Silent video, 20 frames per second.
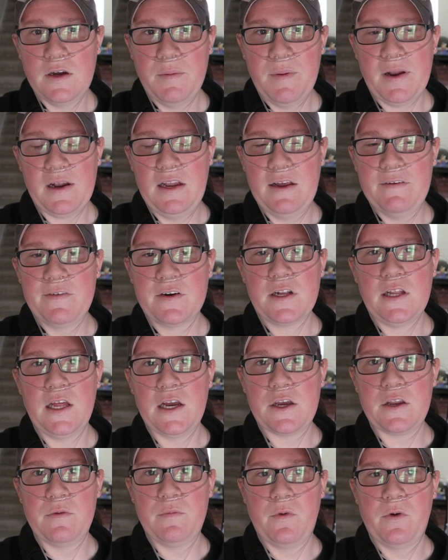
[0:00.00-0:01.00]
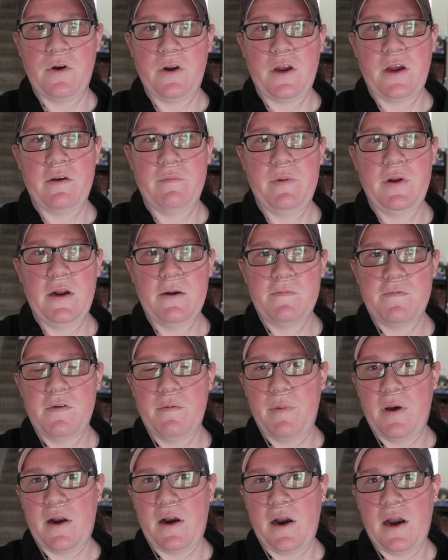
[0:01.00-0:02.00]
11 o'clock in the morning. I've been up for
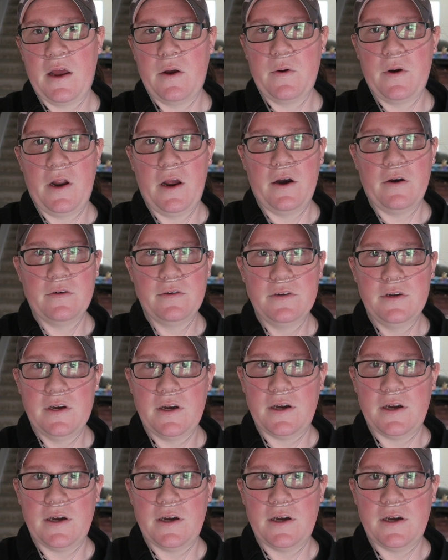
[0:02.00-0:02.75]
about an hour now.